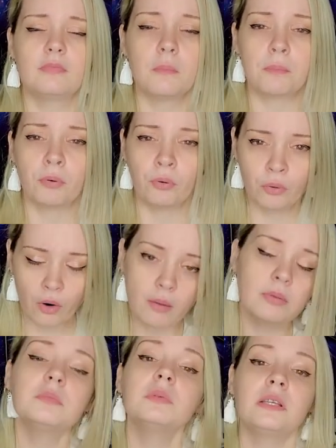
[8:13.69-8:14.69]

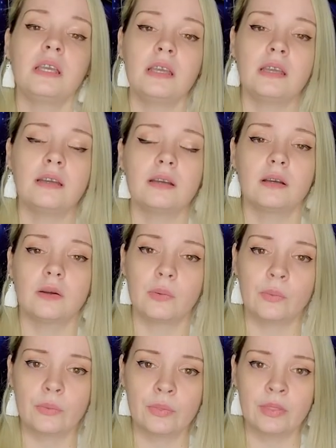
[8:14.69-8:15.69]
probably
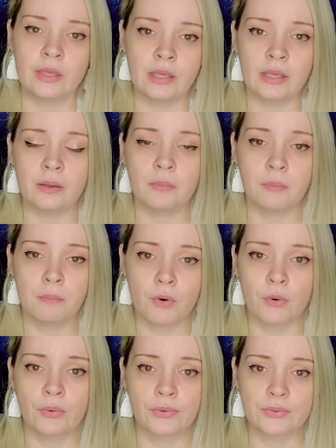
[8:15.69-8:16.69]
the
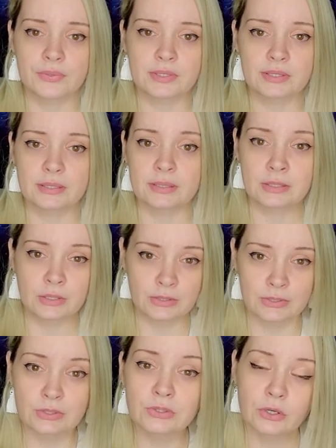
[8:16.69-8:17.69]
most
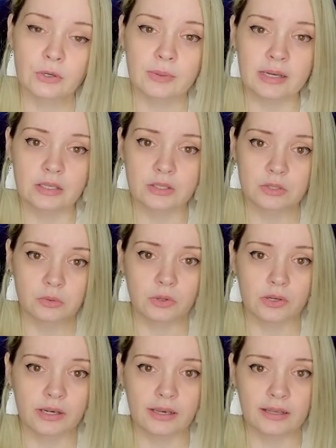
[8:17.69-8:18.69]
disturbing
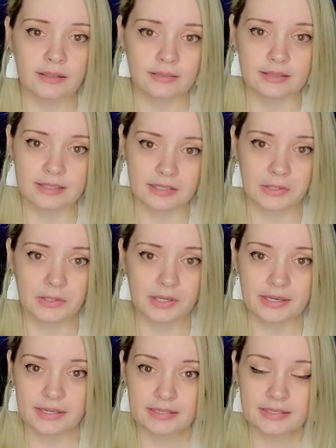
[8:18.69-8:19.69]
story in the
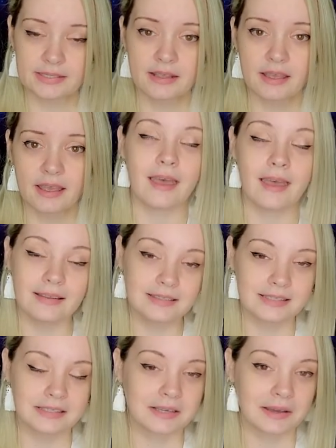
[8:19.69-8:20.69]
series,
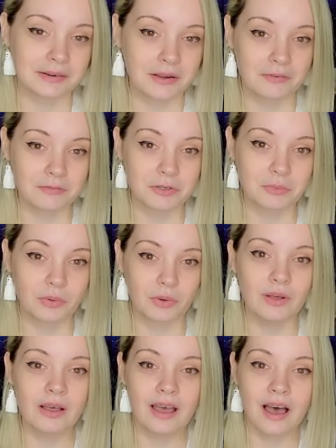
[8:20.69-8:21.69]
intensely
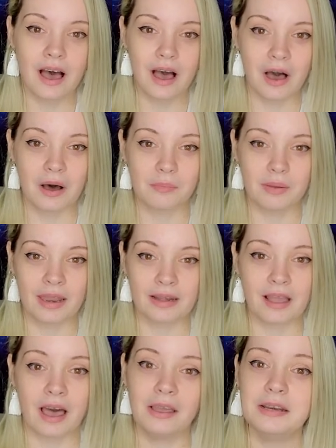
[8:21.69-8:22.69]
uncomfortable, and
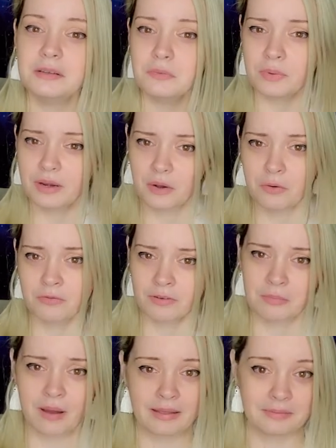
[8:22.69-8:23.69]
kind of went
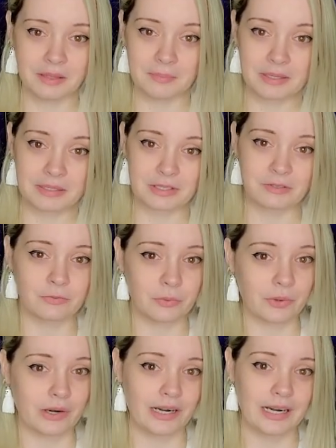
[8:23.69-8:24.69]
over my limits
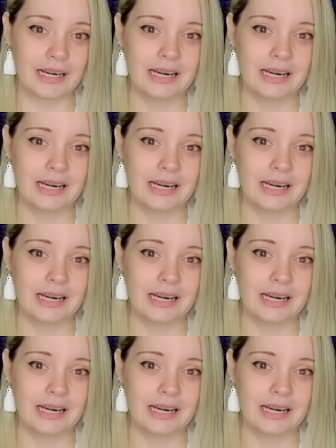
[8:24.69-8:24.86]
for